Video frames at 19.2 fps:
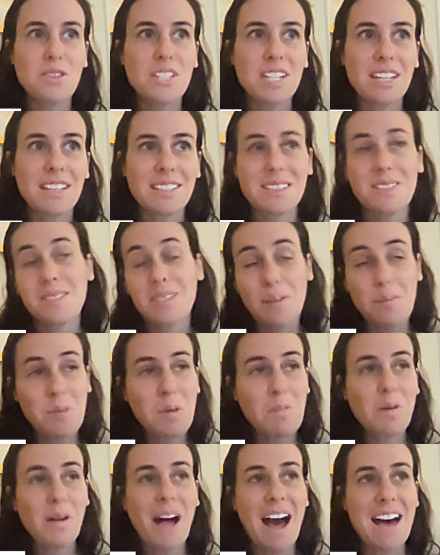Some
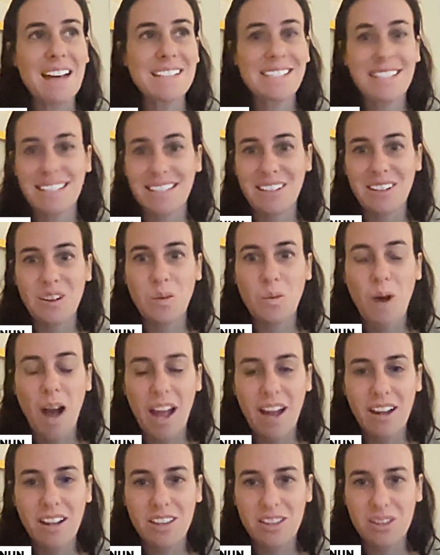people ask,
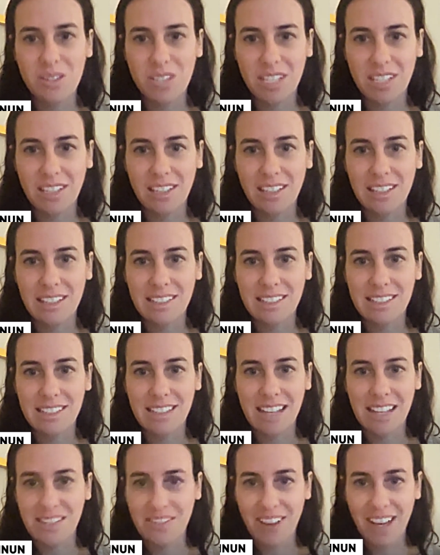why are the utilities
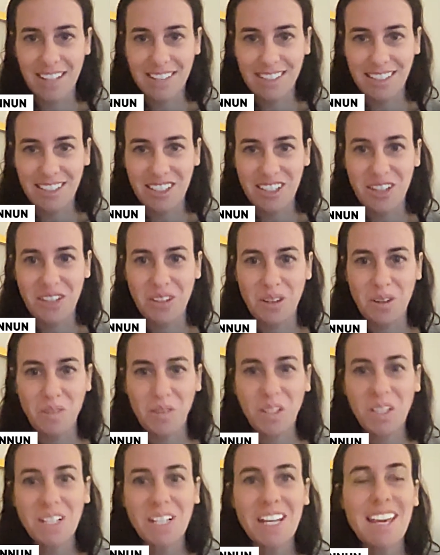incentivizing
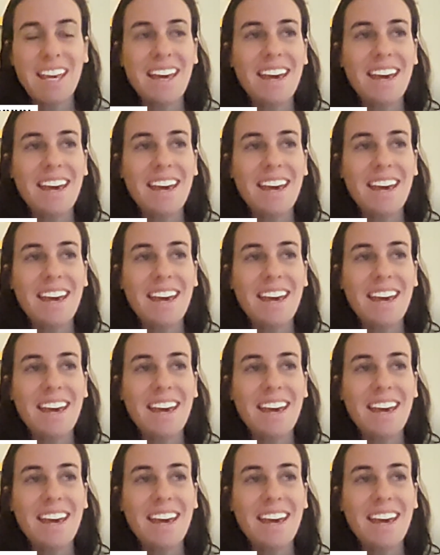geothermal?